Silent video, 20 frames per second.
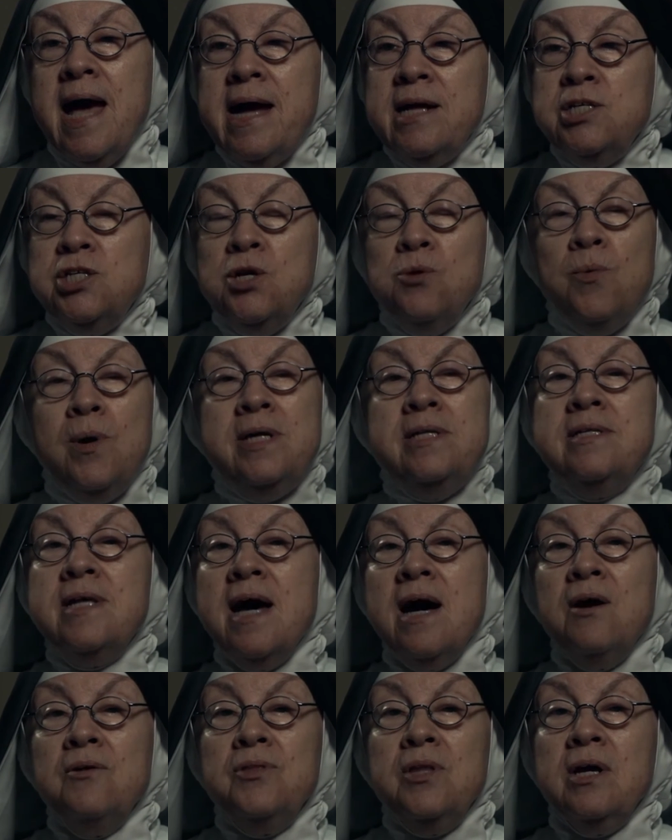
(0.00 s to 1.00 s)
And she went
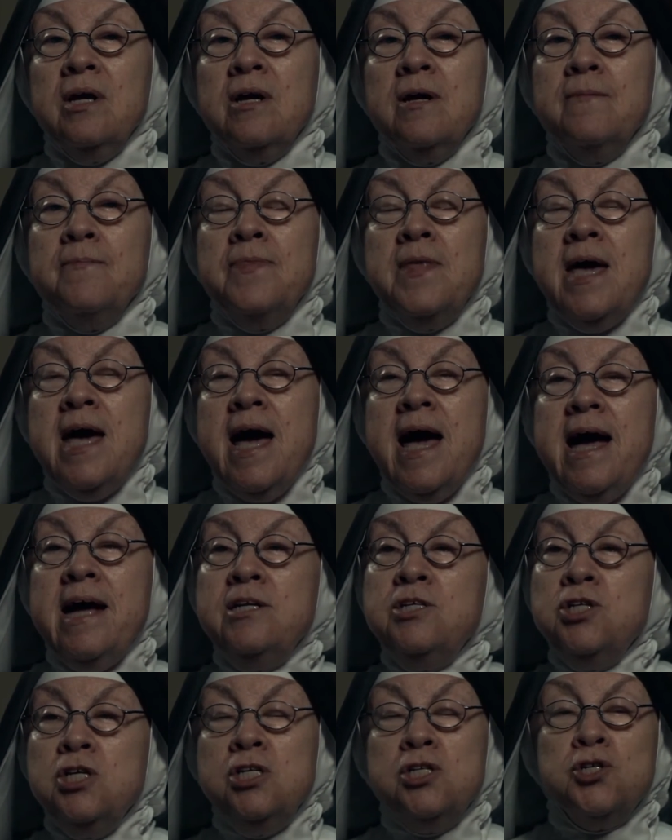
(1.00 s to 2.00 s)
down there,
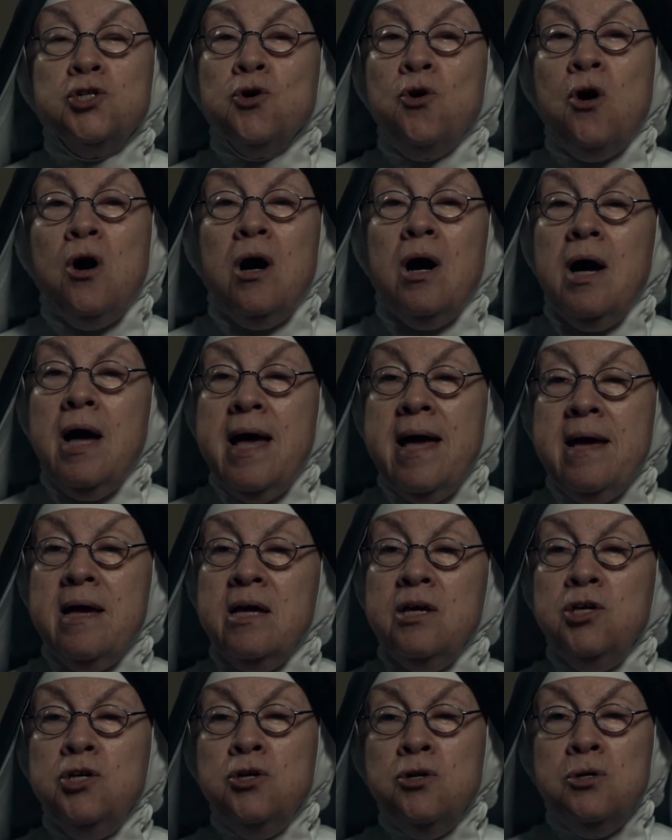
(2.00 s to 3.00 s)
and she saw
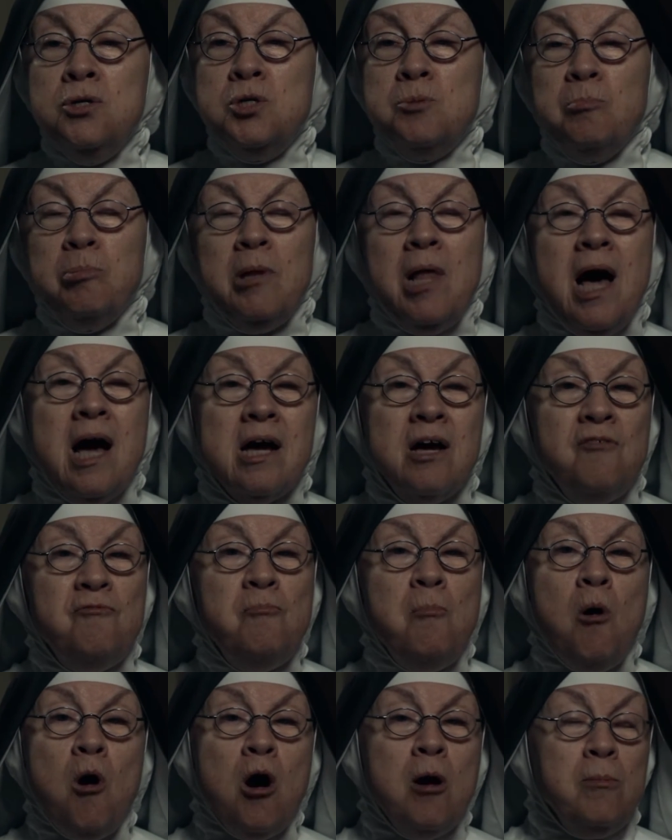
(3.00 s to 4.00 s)
a huge block of
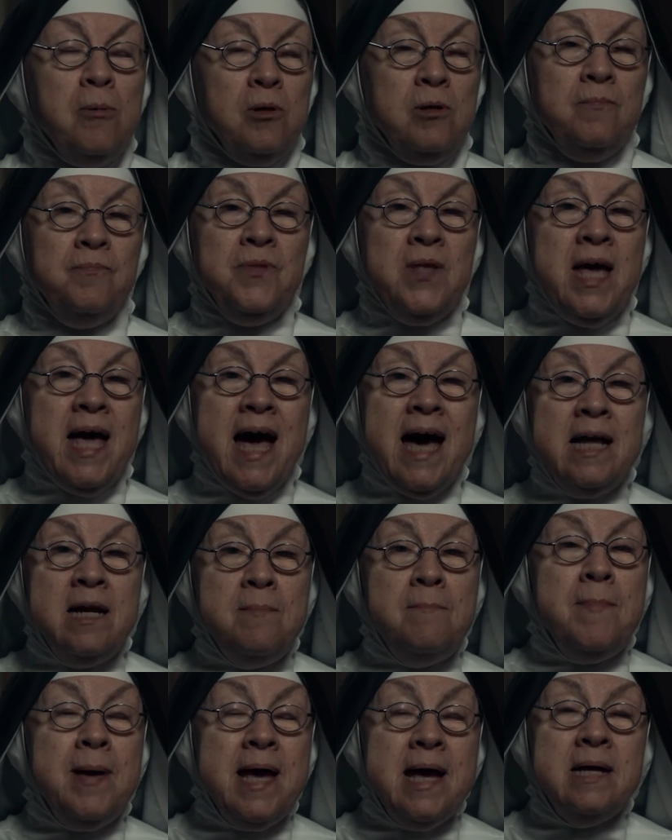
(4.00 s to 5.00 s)
marble and
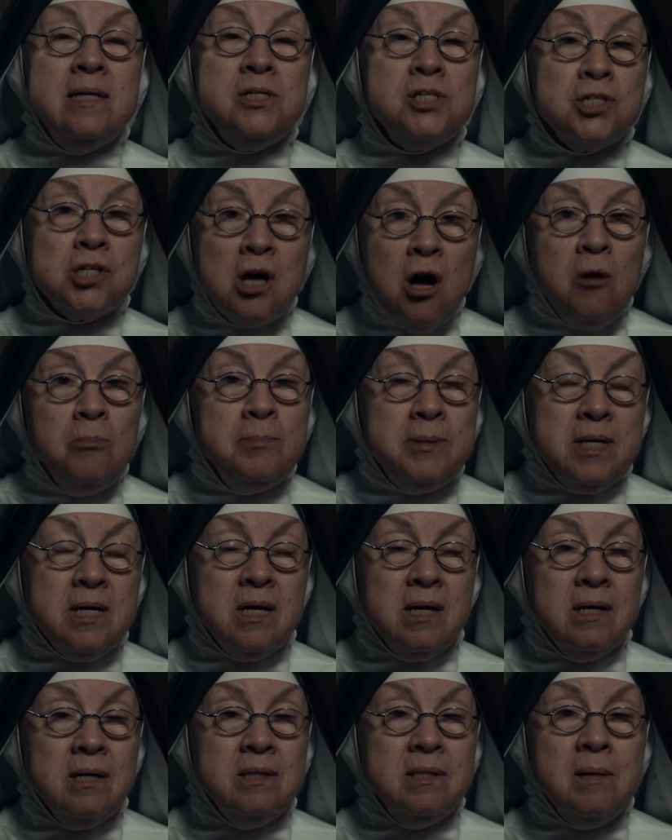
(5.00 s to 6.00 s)
a man sculpting
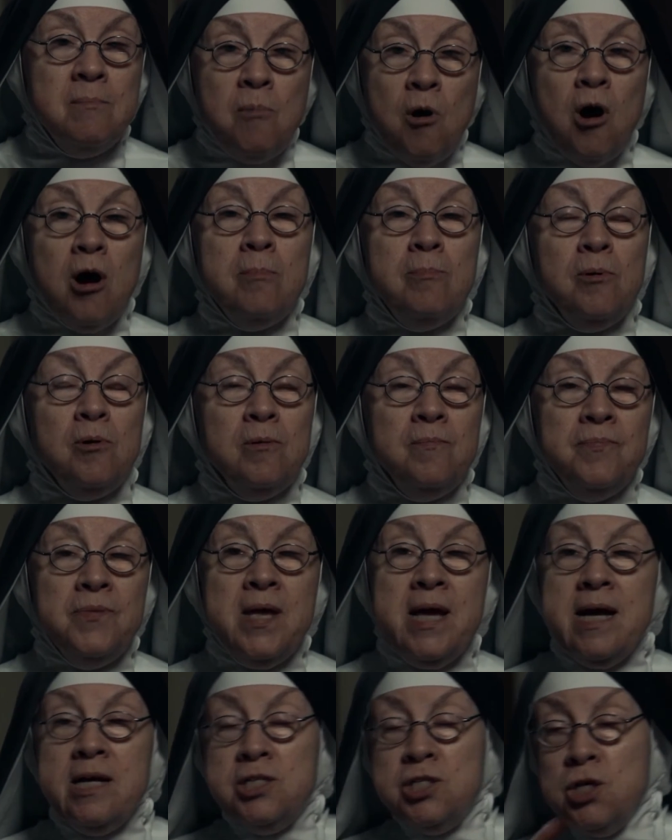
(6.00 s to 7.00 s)
the marble.
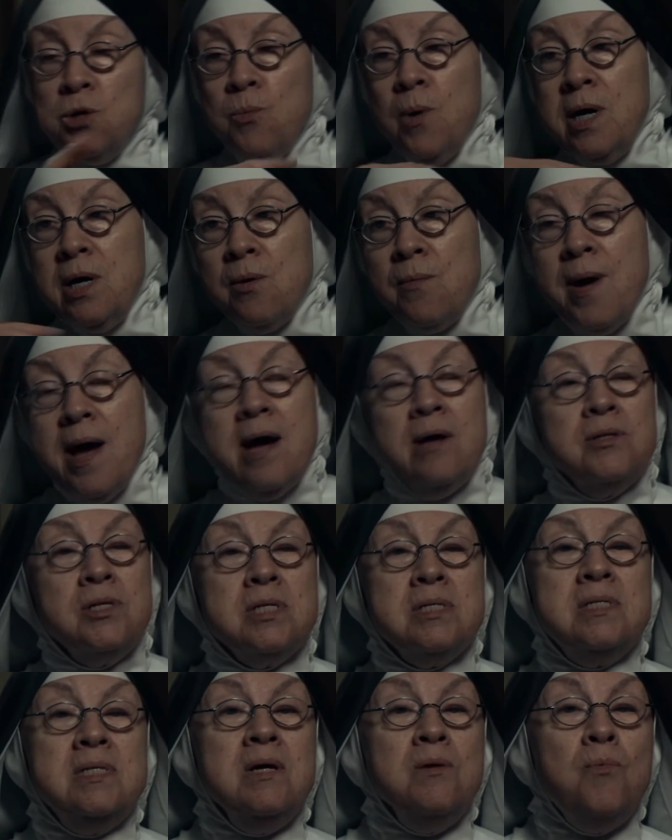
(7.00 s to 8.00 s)
And she went around
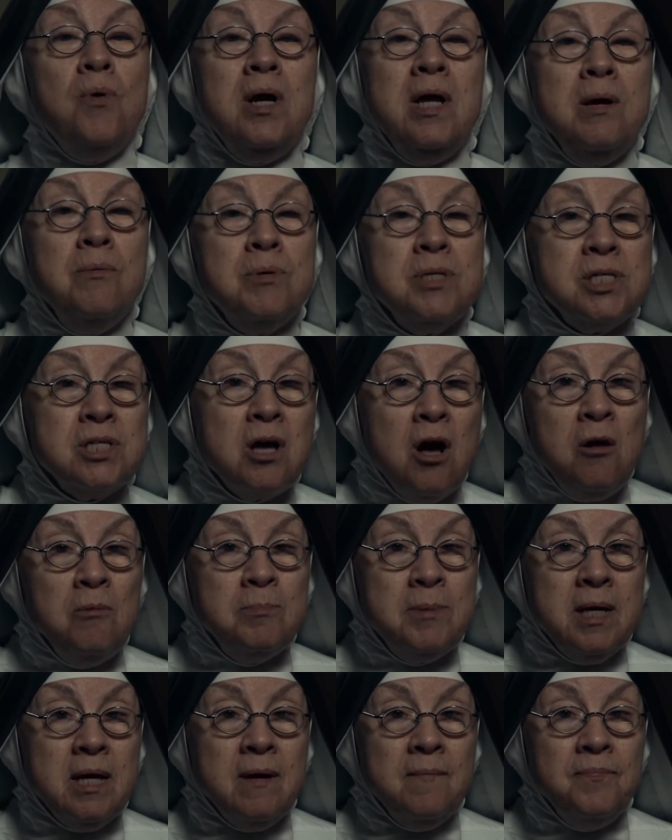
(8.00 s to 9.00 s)
to see what he was
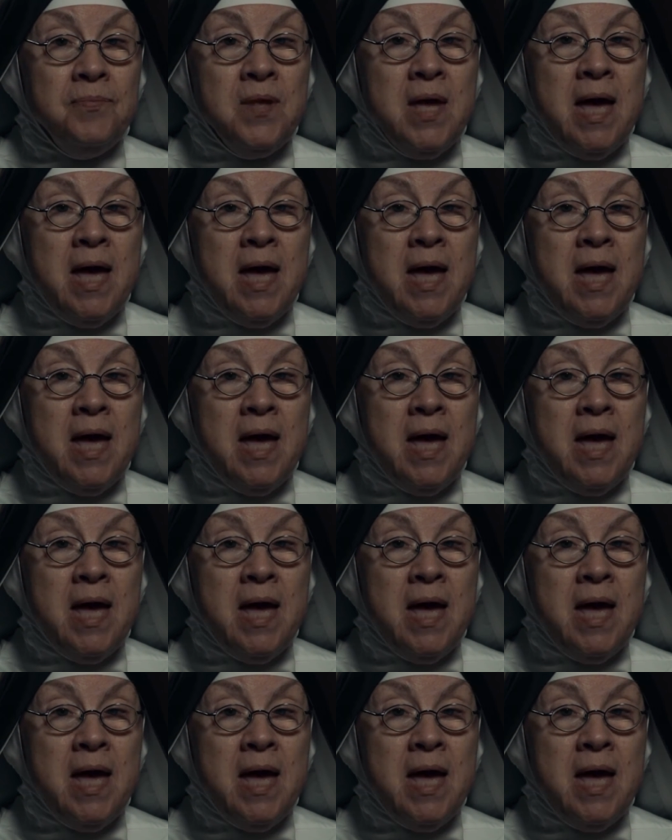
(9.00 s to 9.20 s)
sculpting.